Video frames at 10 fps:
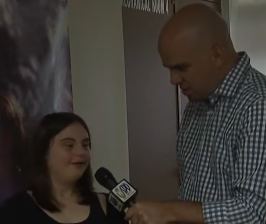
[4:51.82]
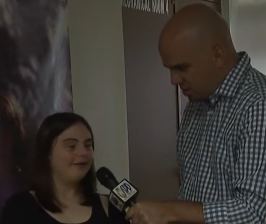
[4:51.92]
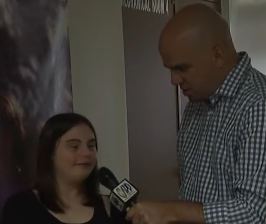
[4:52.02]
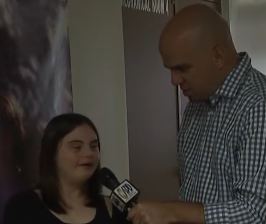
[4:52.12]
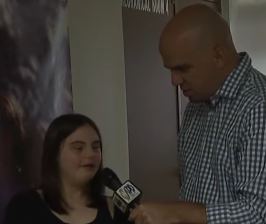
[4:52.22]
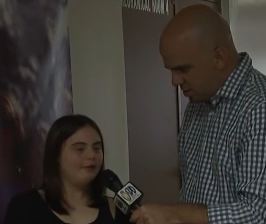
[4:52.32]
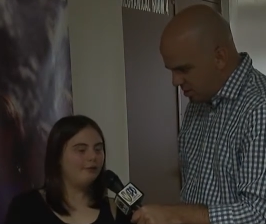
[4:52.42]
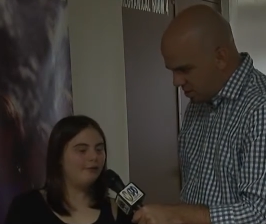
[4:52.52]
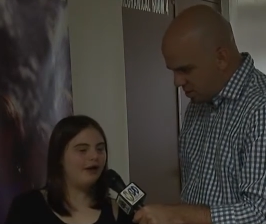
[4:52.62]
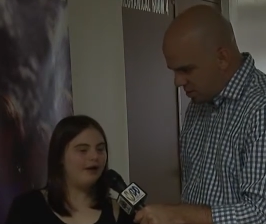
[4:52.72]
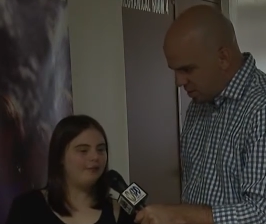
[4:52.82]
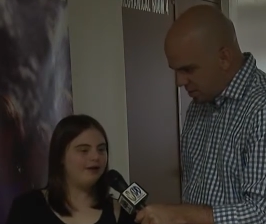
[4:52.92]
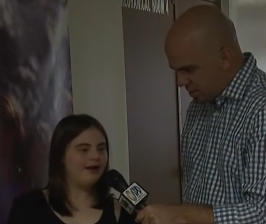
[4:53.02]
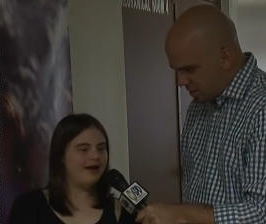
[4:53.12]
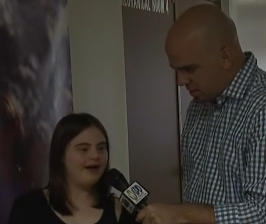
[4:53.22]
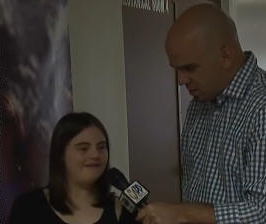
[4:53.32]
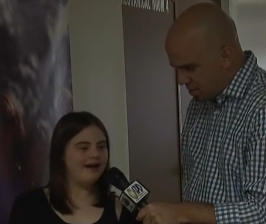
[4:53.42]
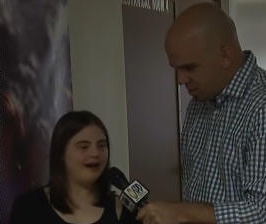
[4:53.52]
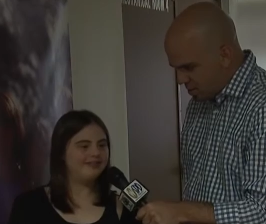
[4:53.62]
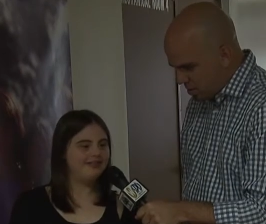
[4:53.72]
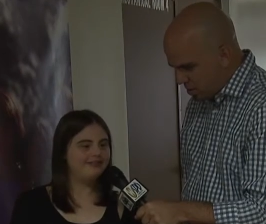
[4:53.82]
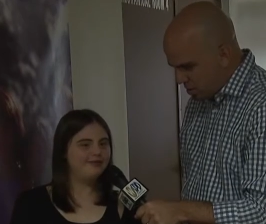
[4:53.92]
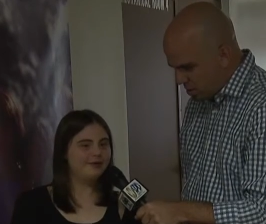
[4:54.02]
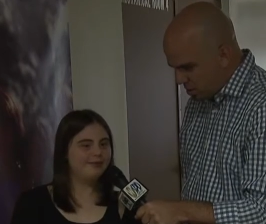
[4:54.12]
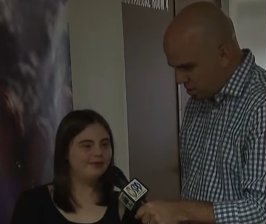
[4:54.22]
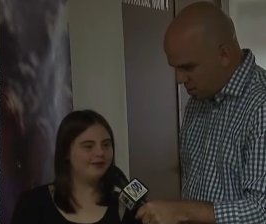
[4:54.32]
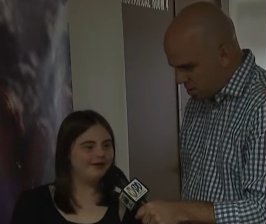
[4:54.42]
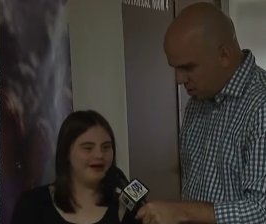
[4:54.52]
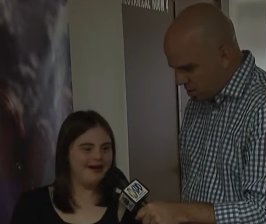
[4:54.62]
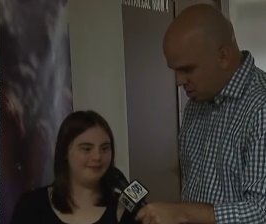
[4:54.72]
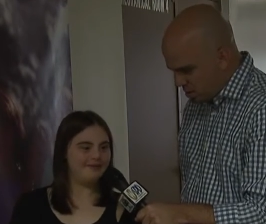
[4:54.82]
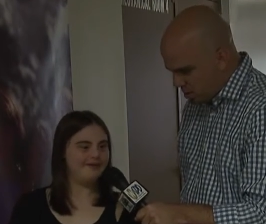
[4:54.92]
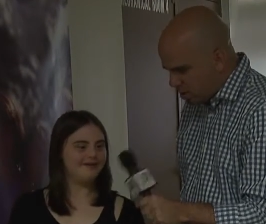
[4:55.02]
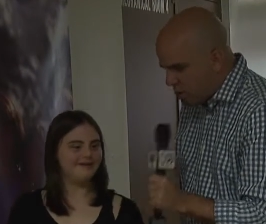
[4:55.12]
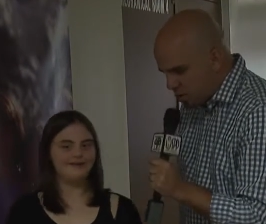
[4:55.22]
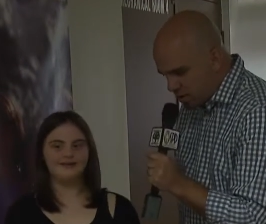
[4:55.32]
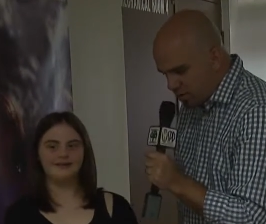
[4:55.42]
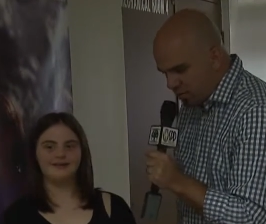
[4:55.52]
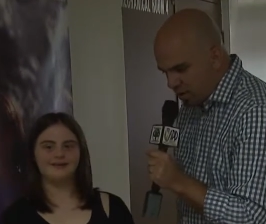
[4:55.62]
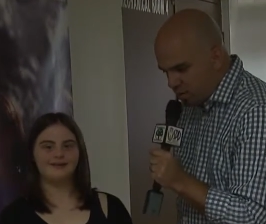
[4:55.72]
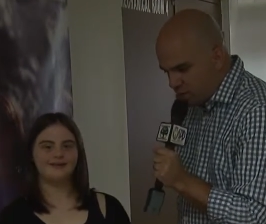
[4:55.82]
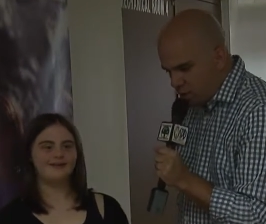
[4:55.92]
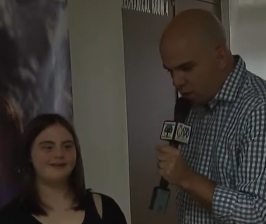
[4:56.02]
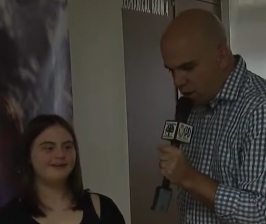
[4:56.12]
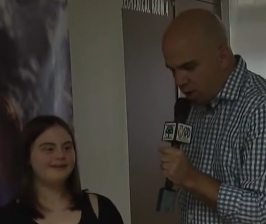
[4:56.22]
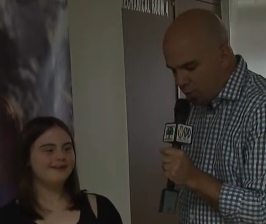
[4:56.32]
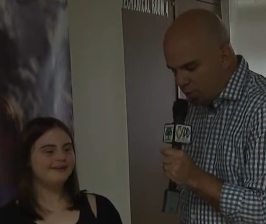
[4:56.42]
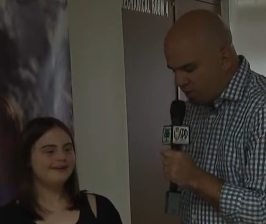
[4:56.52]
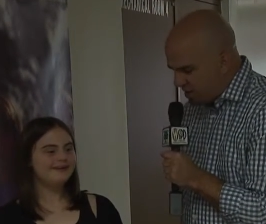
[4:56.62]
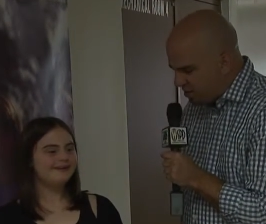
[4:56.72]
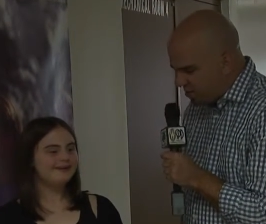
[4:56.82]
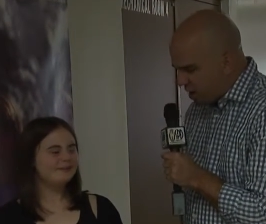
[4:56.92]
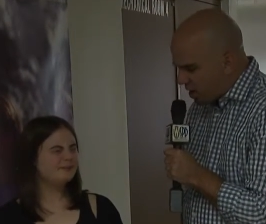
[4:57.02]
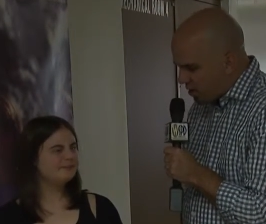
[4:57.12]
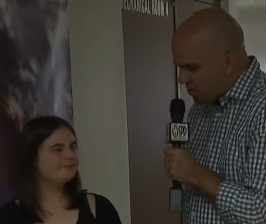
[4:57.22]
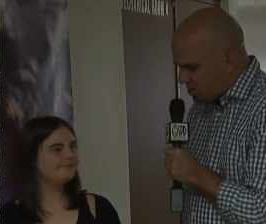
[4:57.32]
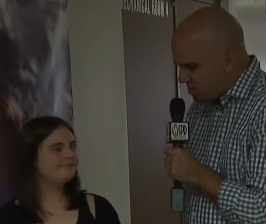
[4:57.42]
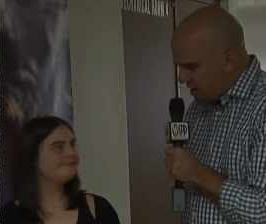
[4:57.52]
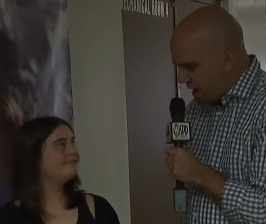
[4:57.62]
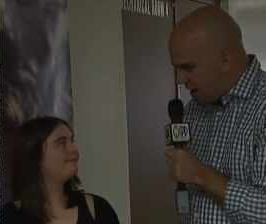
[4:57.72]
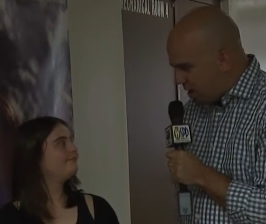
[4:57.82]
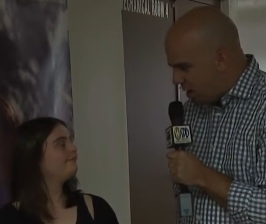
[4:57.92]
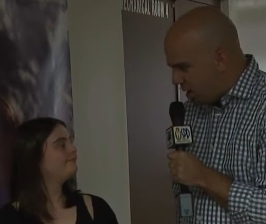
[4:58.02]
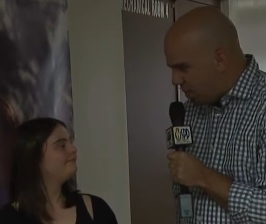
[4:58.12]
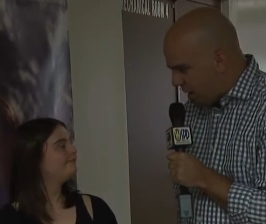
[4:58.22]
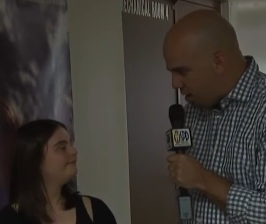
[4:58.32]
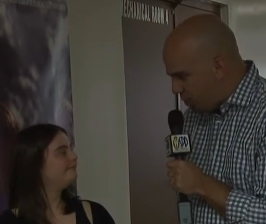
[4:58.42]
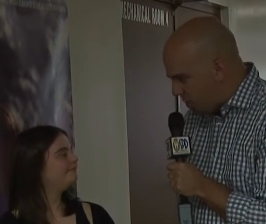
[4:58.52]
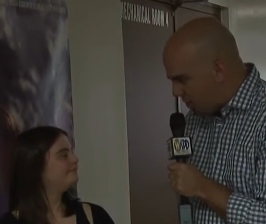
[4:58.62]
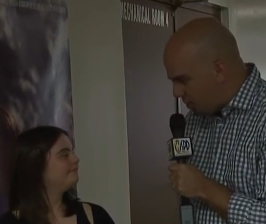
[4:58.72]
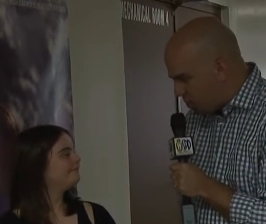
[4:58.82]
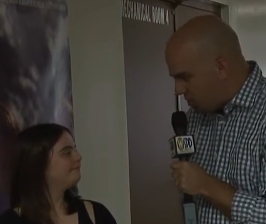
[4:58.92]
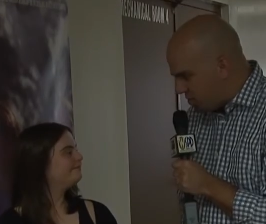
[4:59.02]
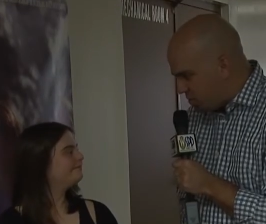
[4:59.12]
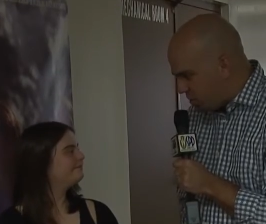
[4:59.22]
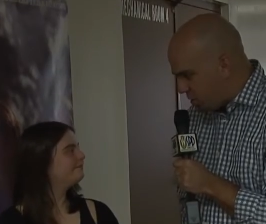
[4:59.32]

Speaker 1: Normally, when we have access to computer lab.
Speaker 2: That's fun. All right, well, thanks for talking to us today. Um, I hope you have fun at Pursuit,